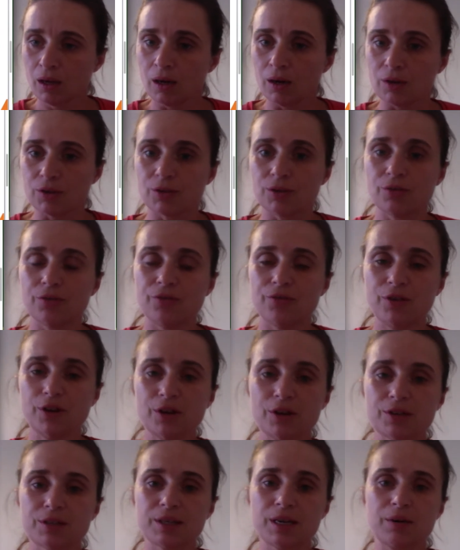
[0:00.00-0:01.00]
So
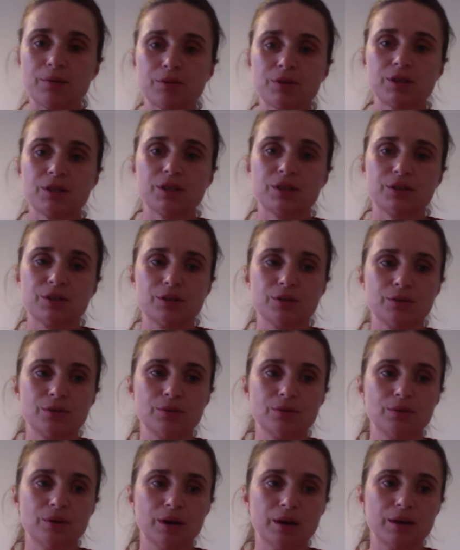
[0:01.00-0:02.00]
first I wanted
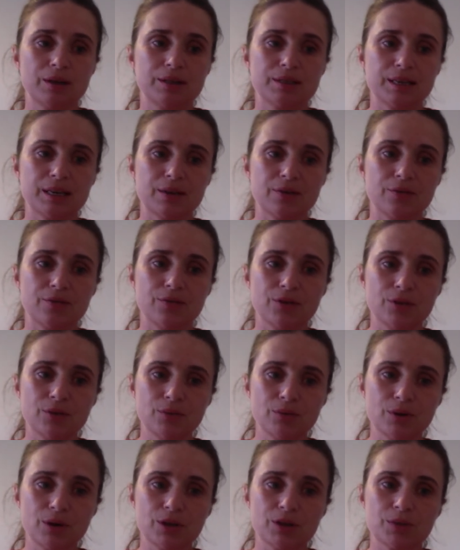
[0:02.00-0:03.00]
to say a few
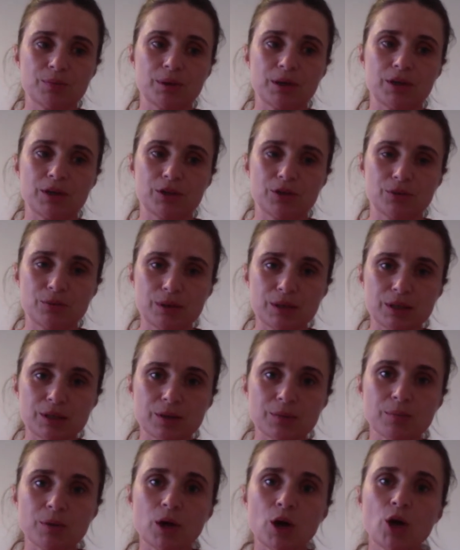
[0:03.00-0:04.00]
words about
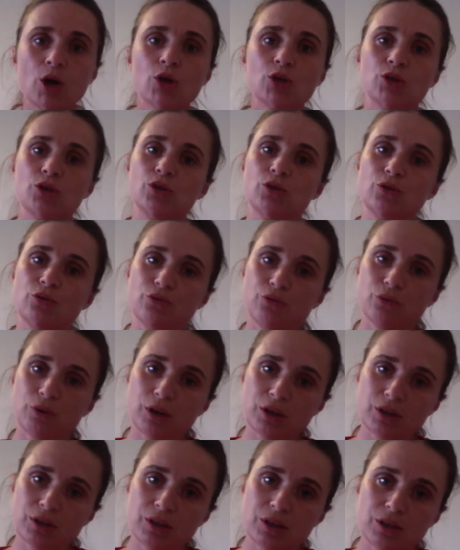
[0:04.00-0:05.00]
tourism. So you've
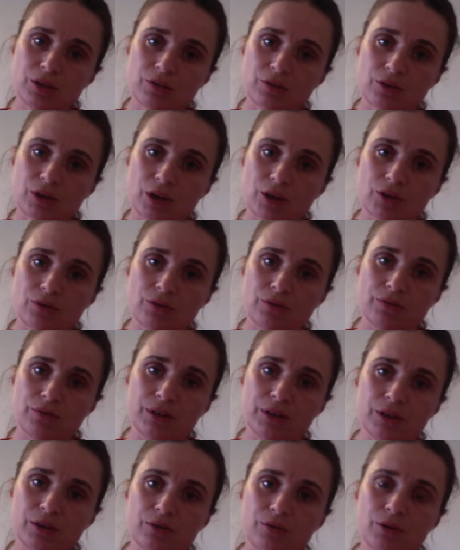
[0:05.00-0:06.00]
watched the introductory
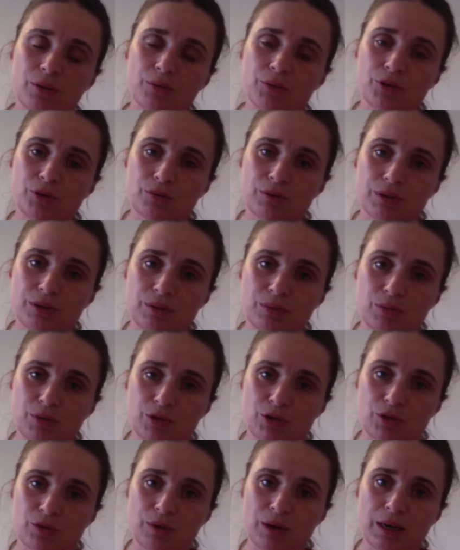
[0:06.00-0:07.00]
video from Tourism
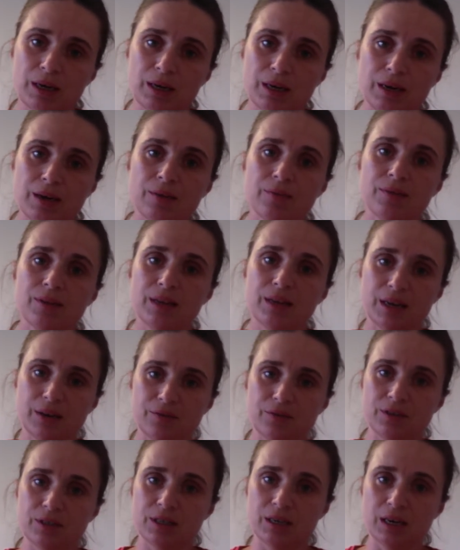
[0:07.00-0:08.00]
Australia, the
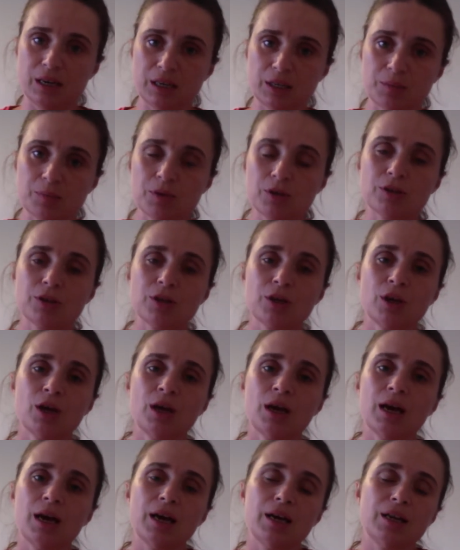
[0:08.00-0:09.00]
advertisement,
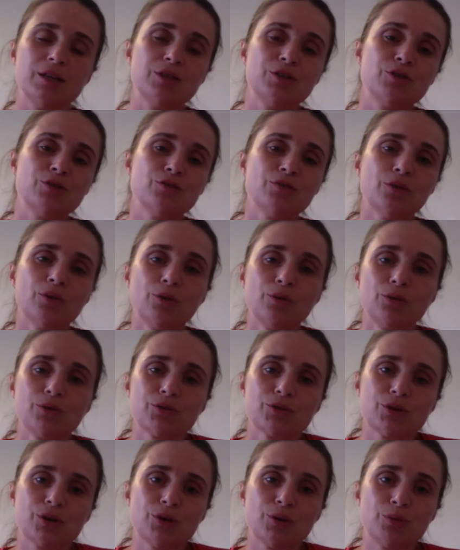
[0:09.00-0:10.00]
and you've
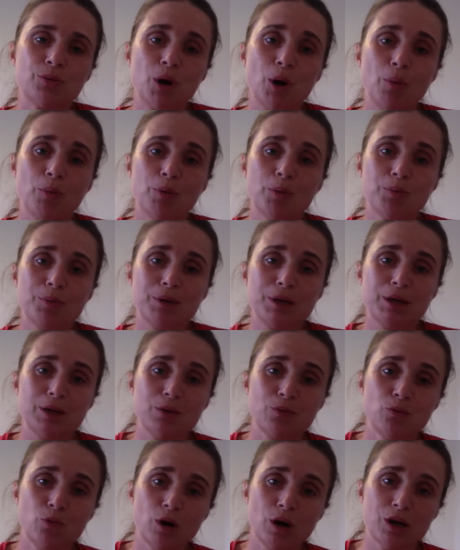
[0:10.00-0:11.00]
also probably
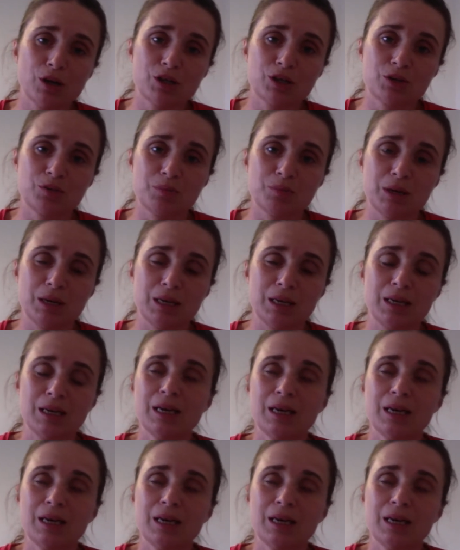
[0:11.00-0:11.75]
watched me